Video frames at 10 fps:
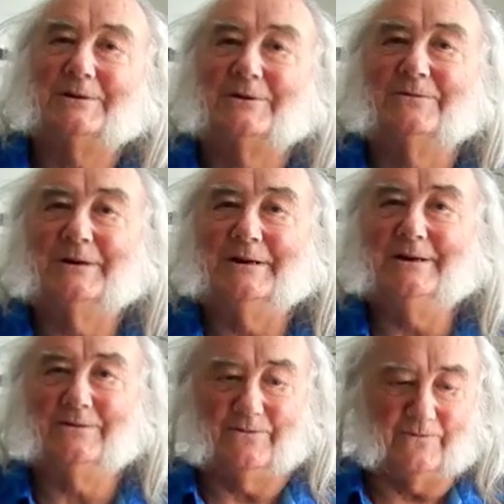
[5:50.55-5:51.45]
to
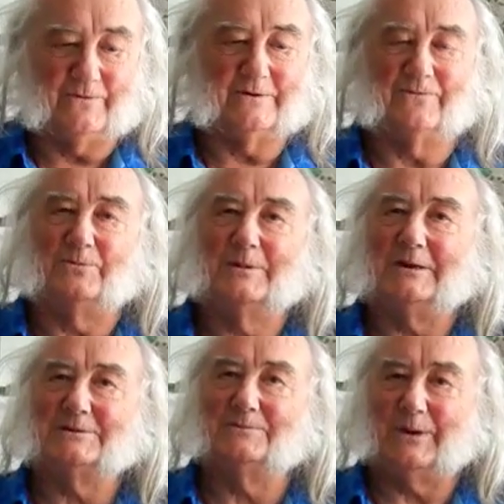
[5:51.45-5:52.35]
read from
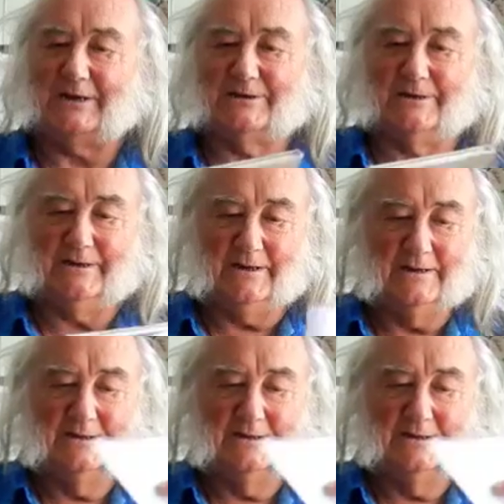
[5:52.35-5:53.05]
Cousin Betty